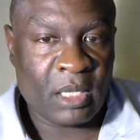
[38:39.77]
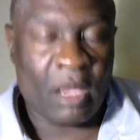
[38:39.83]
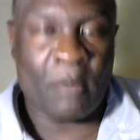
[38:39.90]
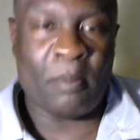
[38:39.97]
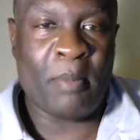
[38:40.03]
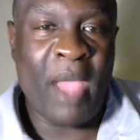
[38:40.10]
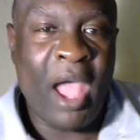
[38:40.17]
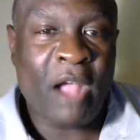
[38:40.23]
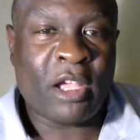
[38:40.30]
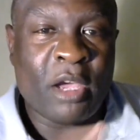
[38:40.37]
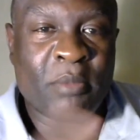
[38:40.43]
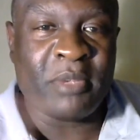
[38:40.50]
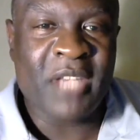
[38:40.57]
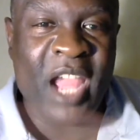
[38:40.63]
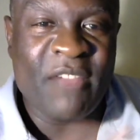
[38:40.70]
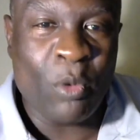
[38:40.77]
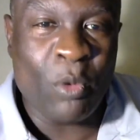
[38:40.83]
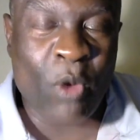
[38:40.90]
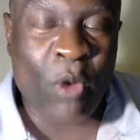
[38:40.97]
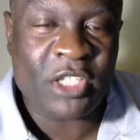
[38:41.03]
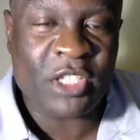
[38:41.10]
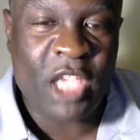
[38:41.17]
Malcolm never
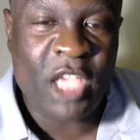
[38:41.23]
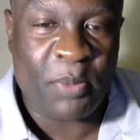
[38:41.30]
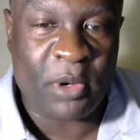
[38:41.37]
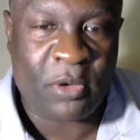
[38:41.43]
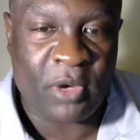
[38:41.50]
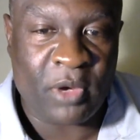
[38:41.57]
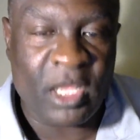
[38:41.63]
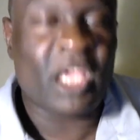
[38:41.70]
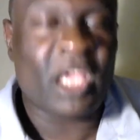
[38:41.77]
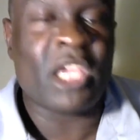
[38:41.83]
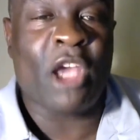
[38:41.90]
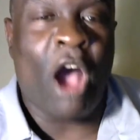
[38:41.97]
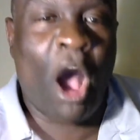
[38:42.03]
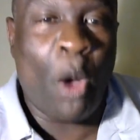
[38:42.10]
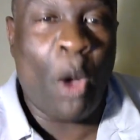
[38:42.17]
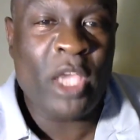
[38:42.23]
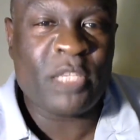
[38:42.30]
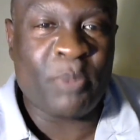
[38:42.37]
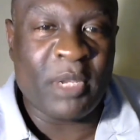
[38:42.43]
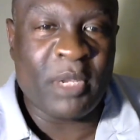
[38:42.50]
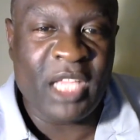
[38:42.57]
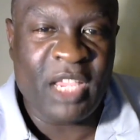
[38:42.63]
was a hypocrite. He always
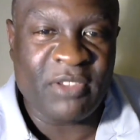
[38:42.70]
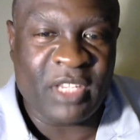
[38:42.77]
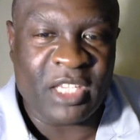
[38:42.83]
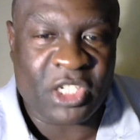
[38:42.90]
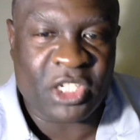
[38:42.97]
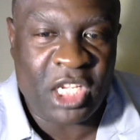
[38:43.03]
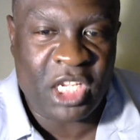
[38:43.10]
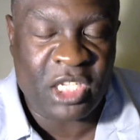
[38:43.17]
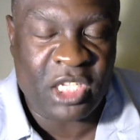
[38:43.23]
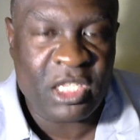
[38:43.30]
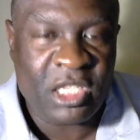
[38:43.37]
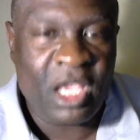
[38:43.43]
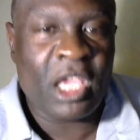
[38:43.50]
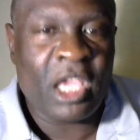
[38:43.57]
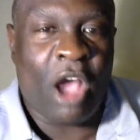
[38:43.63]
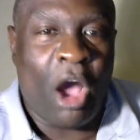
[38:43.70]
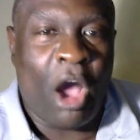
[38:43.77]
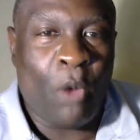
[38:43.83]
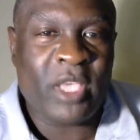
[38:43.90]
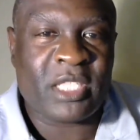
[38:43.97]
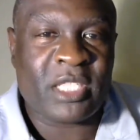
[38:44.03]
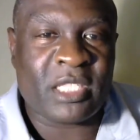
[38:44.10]
believed in the teachers. He
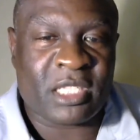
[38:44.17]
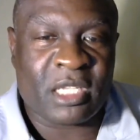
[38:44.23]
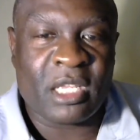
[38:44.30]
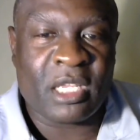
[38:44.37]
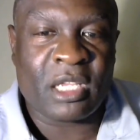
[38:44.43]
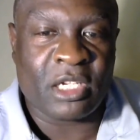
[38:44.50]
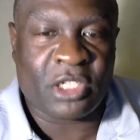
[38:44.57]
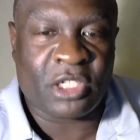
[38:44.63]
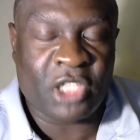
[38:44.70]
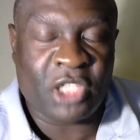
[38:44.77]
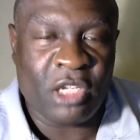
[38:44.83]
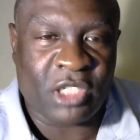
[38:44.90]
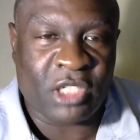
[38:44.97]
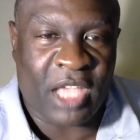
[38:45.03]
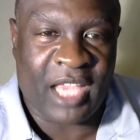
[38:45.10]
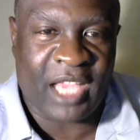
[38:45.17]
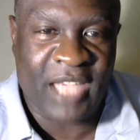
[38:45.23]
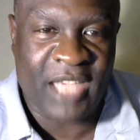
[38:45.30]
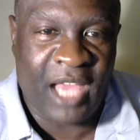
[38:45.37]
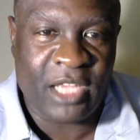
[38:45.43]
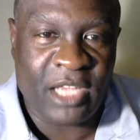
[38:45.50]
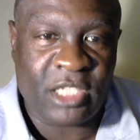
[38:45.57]
always continued to
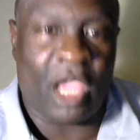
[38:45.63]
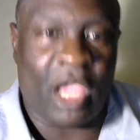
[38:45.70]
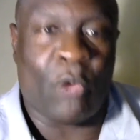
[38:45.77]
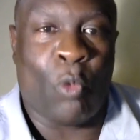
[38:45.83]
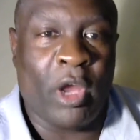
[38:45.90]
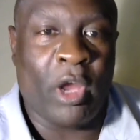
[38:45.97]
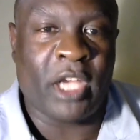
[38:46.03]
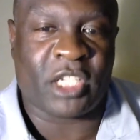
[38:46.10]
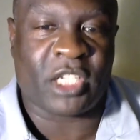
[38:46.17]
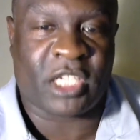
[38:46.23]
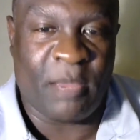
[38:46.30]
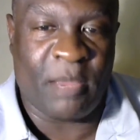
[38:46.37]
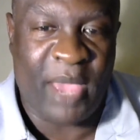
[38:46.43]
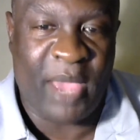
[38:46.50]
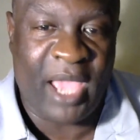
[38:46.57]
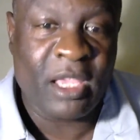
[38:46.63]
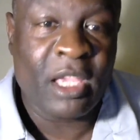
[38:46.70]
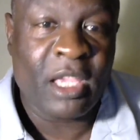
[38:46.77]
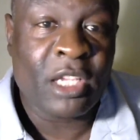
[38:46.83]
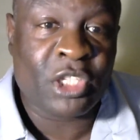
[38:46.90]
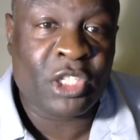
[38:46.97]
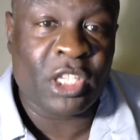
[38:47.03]
acknowledge and wanted to come back
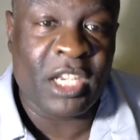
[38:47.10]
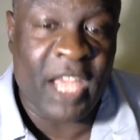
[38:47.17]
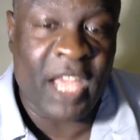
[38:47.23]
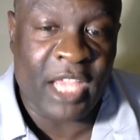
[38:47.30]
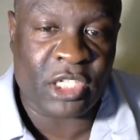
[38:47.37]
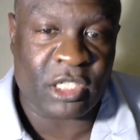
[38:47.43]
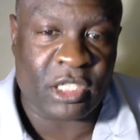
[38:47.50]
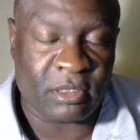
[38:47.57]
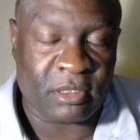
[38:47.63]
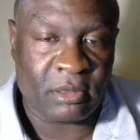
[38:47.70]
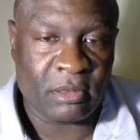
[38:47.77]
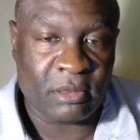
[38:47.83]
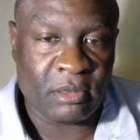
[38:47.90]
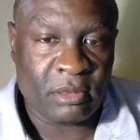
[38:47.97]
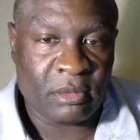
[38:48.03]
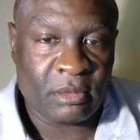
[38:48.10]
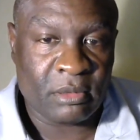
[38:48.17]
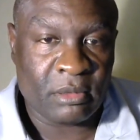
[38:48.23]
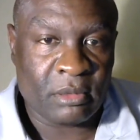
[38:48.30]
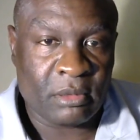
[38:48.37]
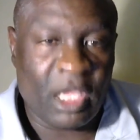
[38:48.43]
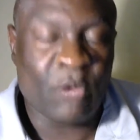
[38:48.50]
to the nation.
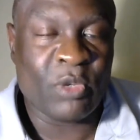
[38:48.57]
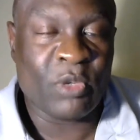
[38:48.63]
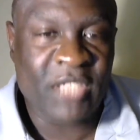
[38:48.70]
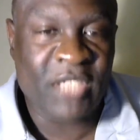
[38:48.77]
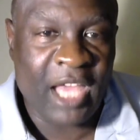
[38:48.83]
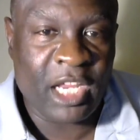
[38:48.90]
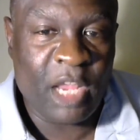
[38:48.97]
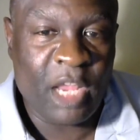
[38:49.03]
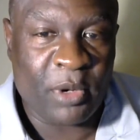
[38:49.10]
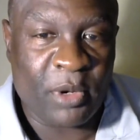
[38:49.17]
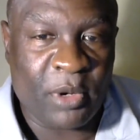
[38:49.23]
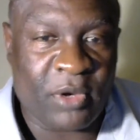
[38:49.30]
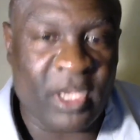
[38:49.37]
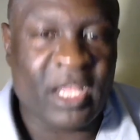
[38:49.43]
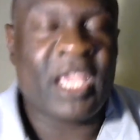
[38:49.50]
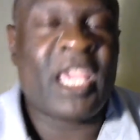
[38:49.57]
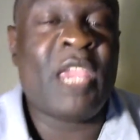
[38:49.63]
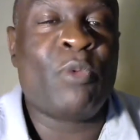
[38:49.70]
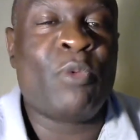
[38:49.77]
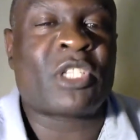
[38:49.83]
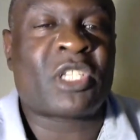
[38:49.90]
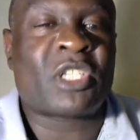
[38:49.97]
He was not a hypocrite.
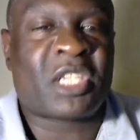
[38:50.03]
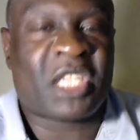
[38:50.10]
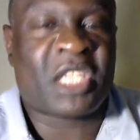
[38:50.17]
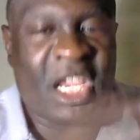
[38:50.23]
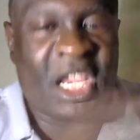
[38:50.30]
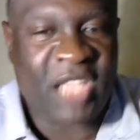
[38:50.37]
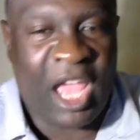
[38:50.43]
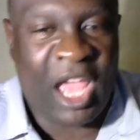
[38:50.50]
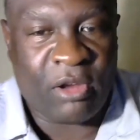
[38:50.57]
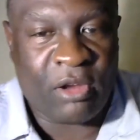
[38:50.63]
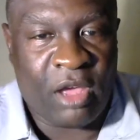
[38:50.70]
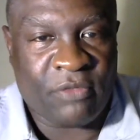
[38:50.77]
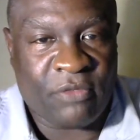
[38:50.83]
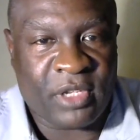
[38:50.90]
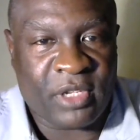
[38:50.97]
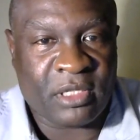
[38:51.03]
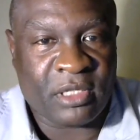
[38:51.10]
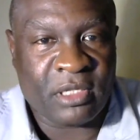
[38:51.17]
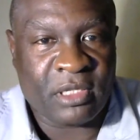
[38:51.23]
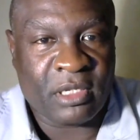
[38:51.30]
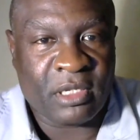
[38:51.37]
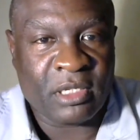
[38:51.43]
He was kicked out of the
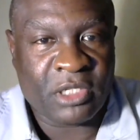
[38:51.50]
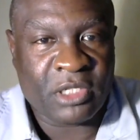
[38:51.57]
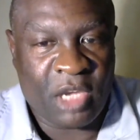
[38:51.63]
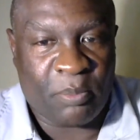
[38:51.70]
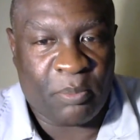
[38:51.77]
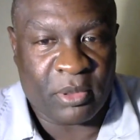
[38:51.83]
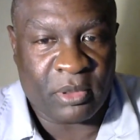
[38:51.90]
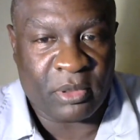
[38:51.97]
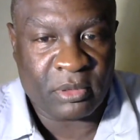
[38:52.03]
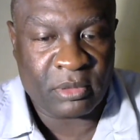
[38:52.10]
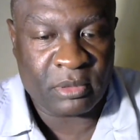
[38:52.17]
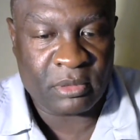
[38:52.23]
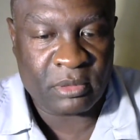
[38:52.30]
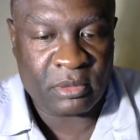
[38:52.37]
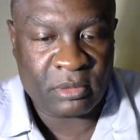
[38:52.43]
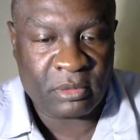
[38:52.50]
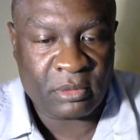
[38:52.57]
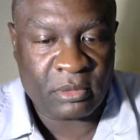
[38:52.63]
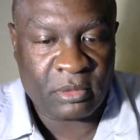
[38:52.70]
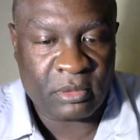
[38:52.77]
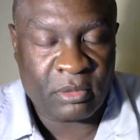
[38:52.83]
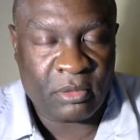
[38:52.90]
temple
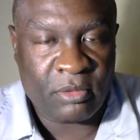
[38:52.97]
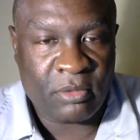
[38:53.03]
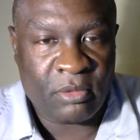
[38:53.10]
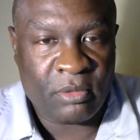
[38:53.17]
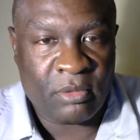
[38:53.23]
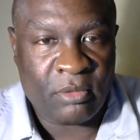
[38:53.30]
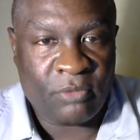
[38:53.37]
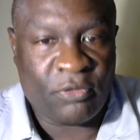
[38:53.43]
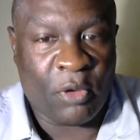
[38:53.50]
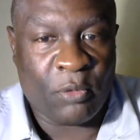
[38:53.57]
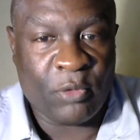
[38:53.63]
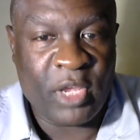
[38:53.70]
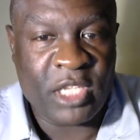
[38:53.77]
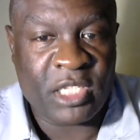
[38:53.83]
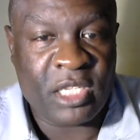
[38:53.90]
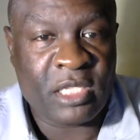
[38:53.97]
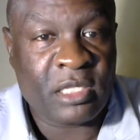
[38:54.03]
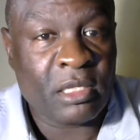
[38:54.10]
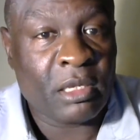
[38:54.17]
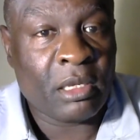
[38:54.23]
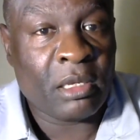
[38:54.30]
for reasons